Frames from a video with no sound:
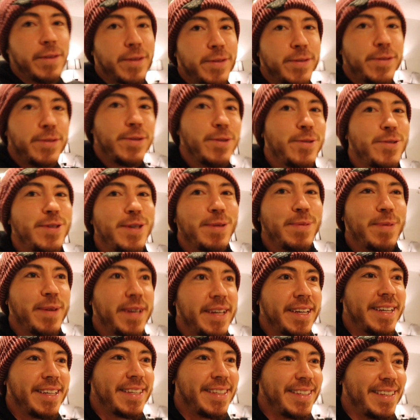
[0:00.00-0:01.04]
the sushi
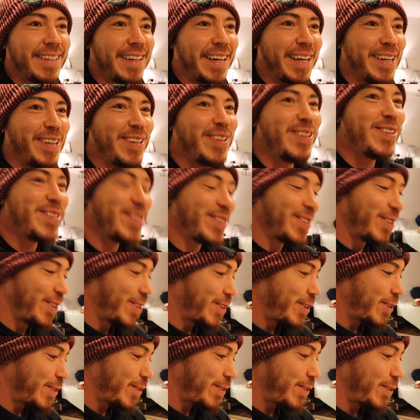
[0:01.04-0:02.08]
place that I usually
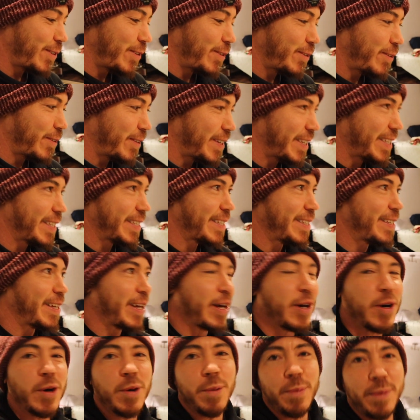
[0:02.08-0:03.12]
go to is
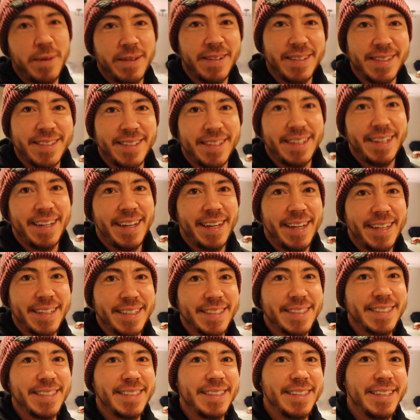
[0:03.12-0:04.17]
not open on
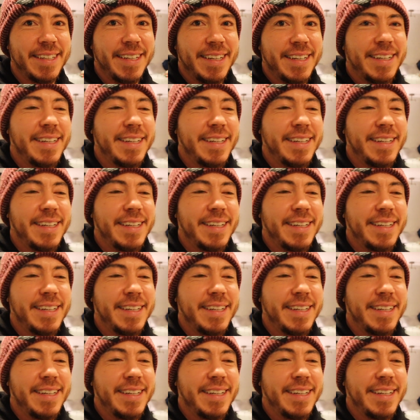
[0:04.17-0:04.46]
Sundays, and